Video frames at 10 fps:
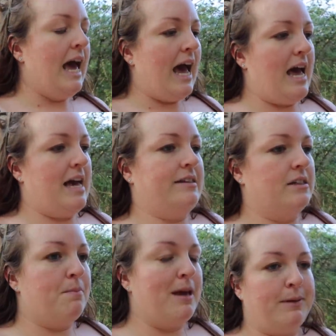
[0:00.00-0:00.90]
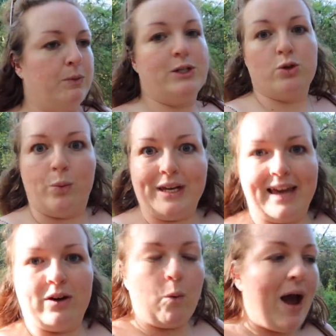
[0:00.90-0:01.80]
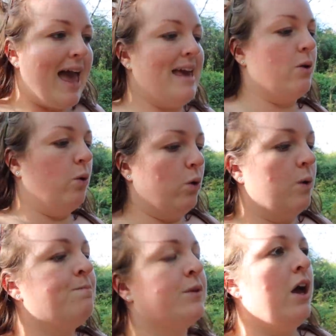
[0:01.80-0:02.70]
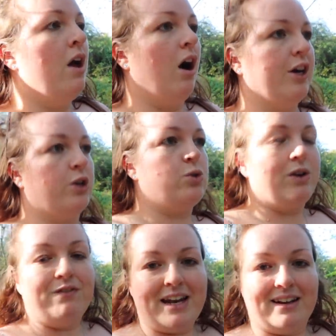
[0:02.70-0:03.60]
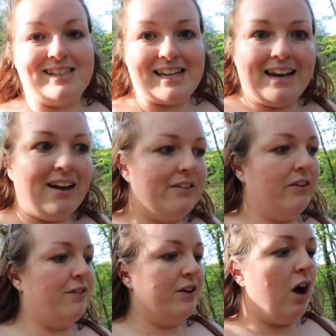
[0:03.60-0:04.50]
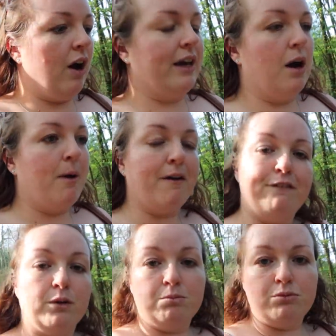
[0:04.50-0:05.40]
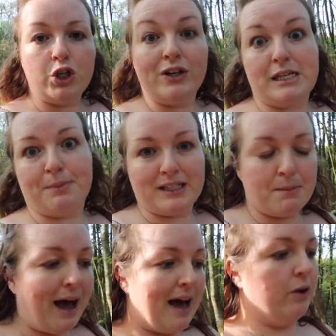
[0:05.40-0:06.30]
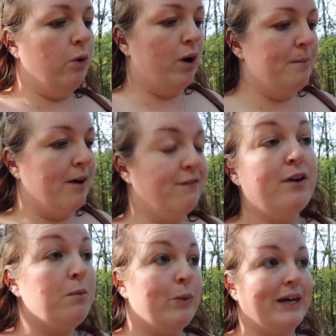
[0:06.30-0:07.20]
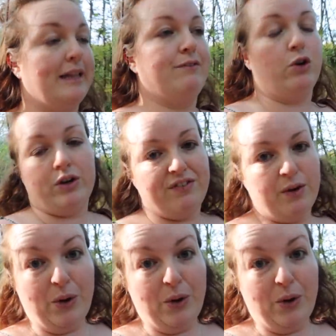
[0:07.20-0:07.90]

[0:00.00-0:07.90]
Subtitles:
and maybe we do a weekend away, or I go to an event, I stay in London overnight, I might film 2 days back to back, or I might film a weekly vlog if it